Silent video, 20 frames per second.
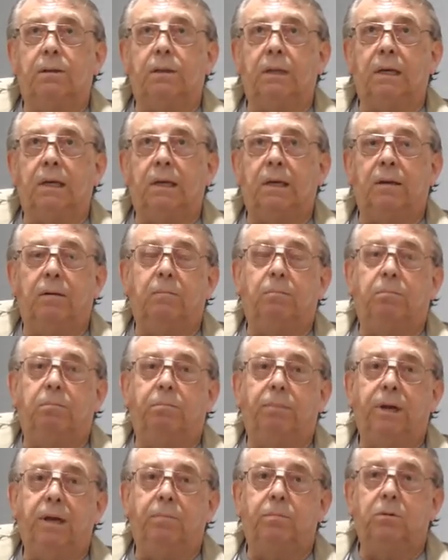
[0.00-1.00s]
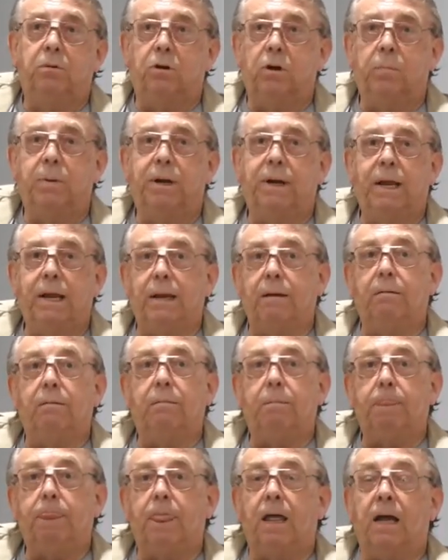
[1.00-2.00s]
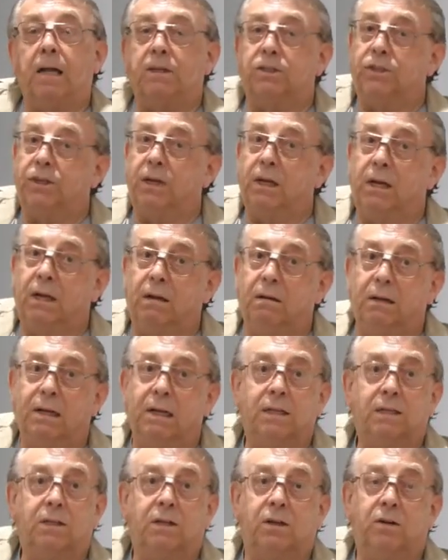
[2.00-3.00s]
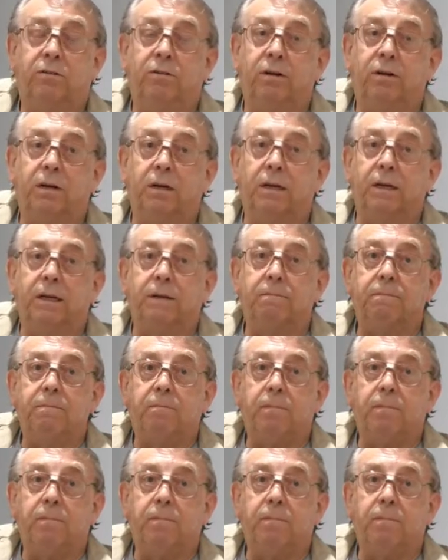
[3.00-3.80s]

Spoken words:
the people coming in as she is currently.